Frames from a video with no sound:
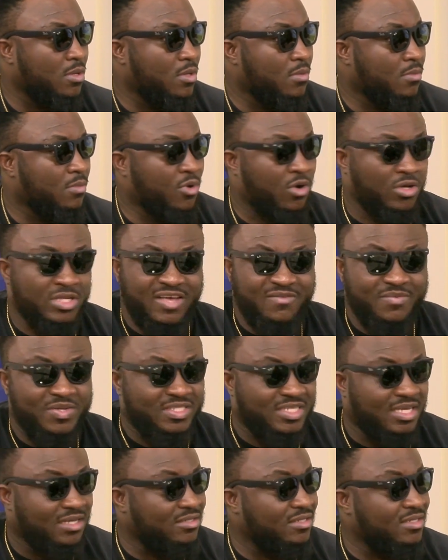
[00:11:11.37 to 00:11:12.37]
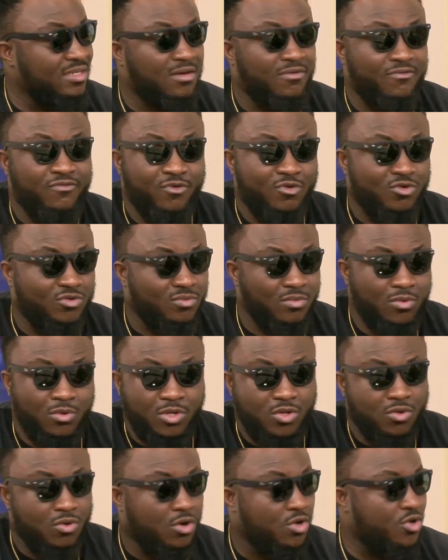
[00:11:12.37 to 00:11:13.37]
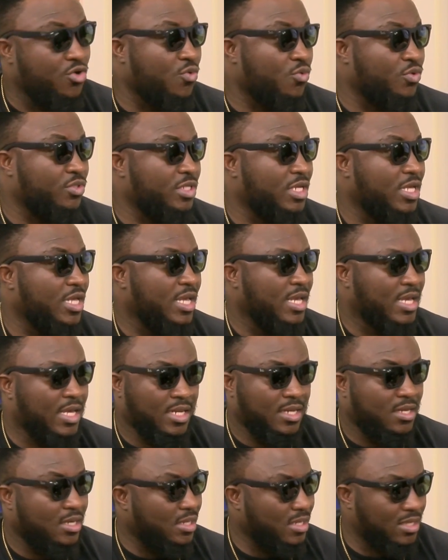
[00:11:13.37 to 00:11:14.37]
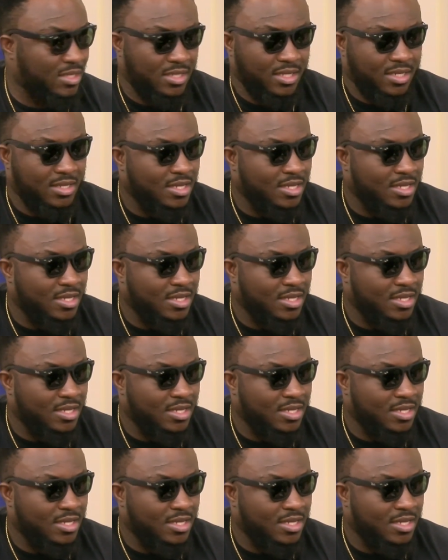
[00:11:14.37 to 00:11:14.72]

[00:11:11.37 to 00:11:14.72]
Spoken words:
Because I've been chasing them for only God knows. And then